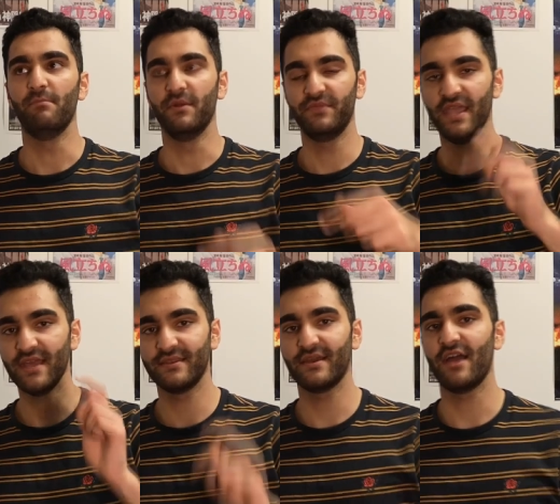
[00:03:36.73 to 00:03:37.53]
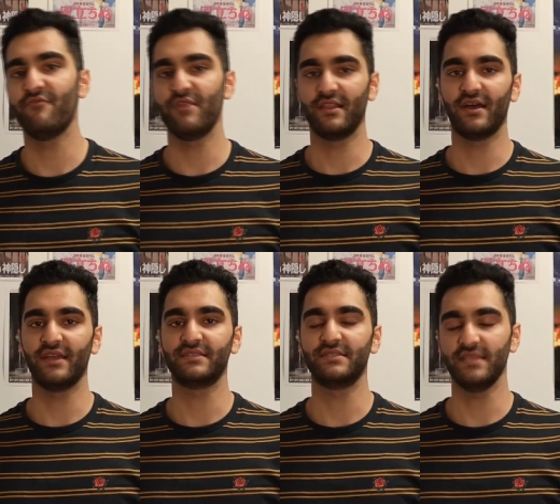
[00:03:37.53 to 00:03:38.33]
But then I
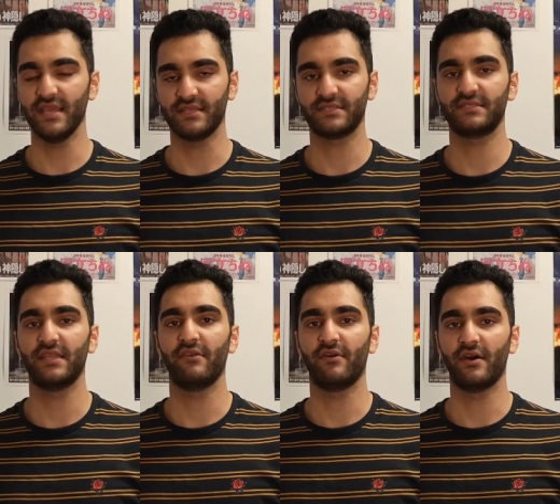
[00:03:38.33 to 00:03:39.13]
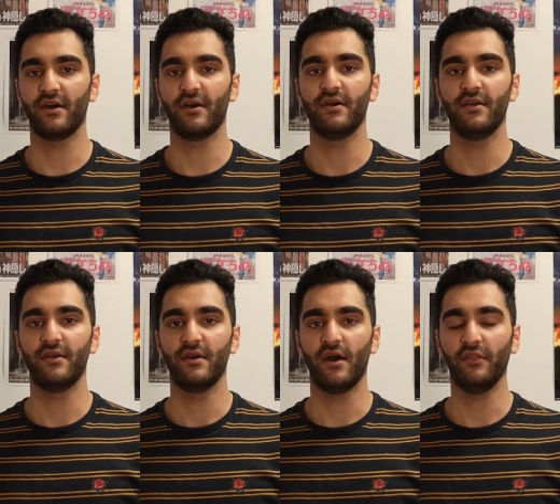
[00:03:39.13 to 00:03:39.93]
realized yes, there are
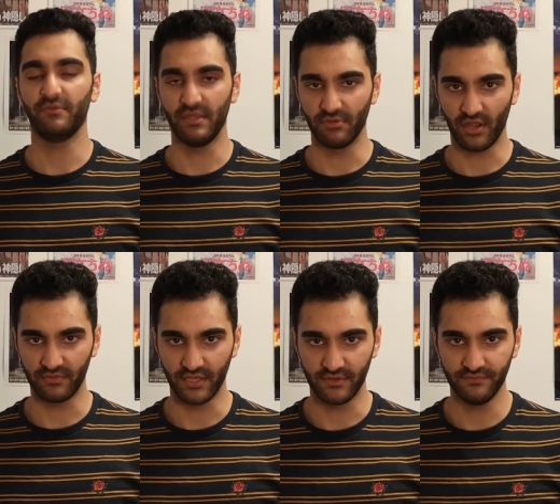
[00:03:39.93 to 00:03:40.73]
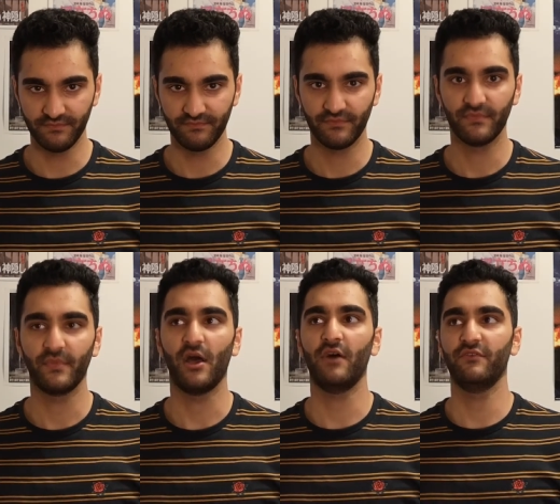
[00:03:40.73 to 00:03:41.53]
other people coming in,
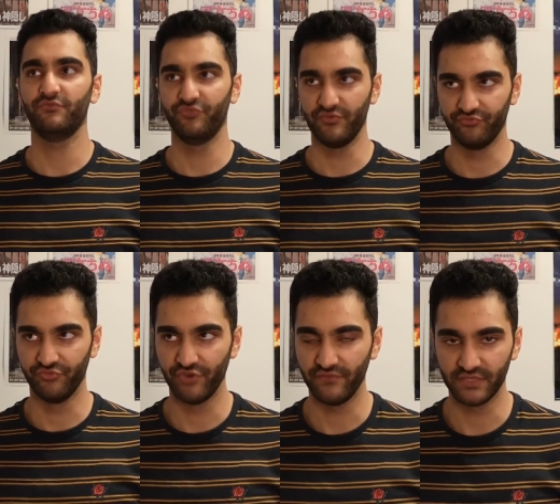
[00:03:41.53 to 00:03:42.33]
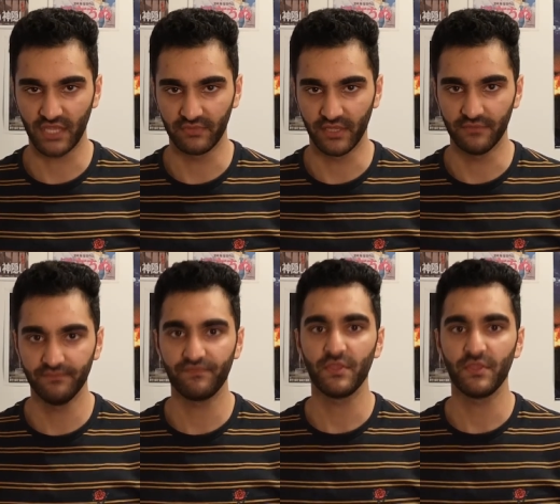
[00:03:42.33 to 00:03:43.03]
other re- reviews coming in